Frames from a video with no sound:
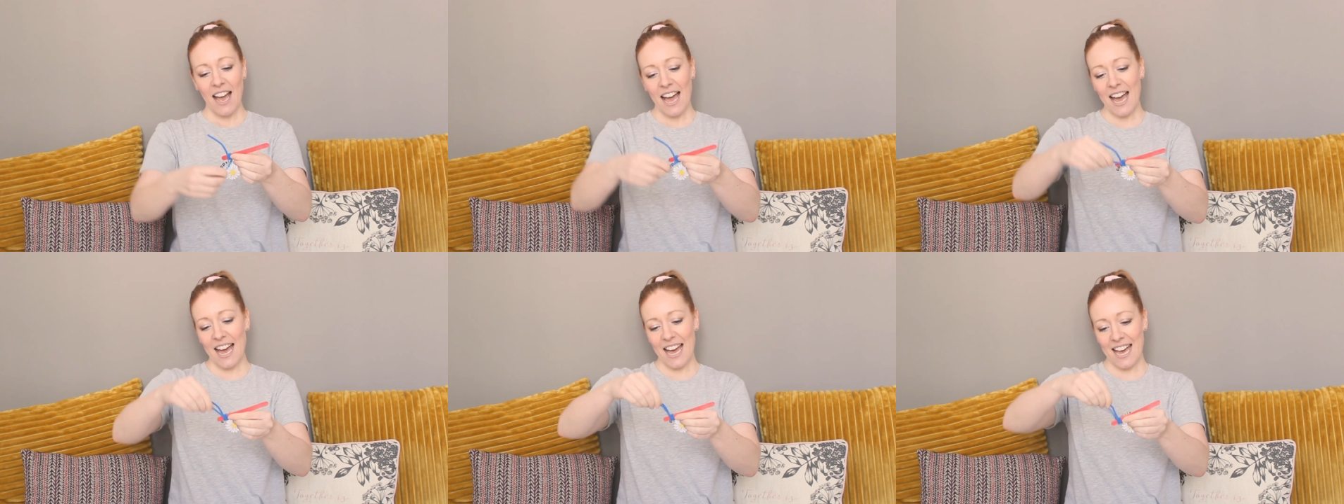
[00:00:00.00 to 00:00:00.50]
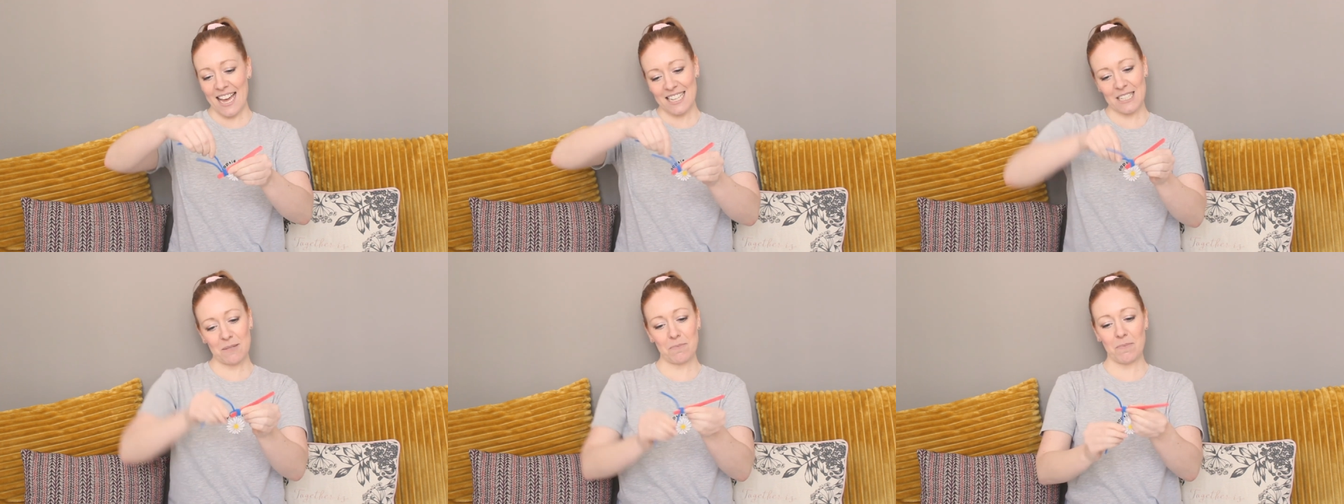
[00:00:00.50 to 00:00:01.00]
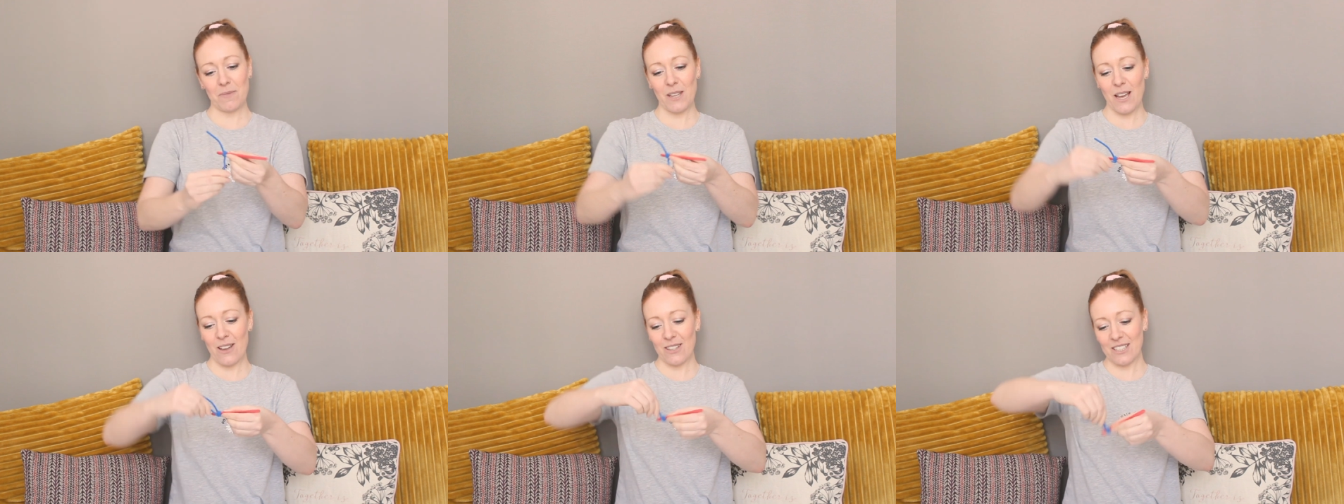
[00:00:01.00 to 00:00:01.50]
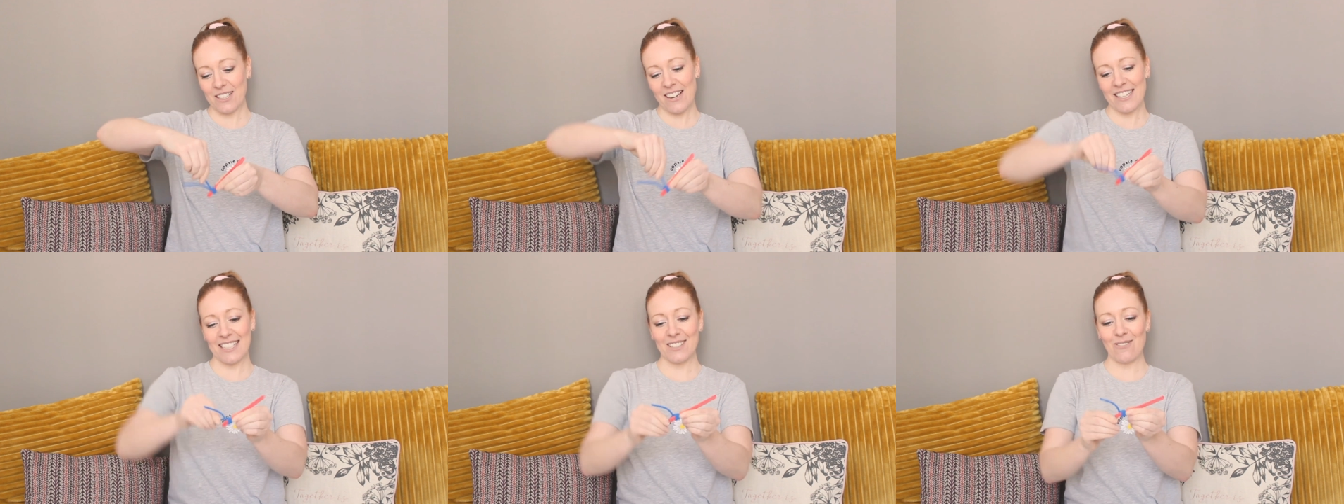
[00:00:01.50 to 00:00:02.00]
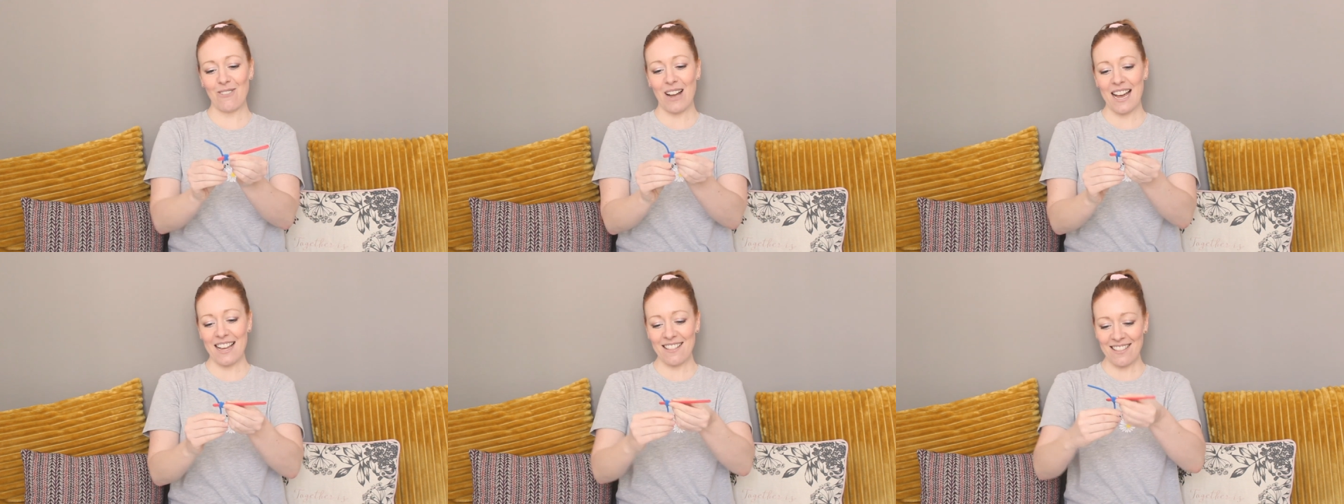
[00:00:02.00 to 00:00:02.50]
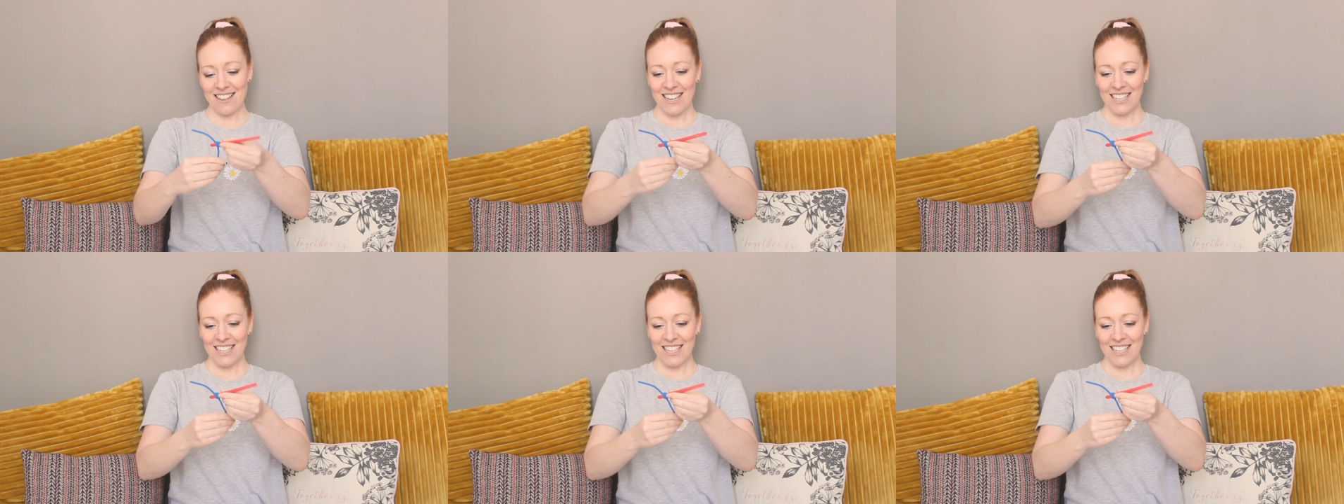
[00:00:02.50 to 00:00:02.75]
And the other side as well.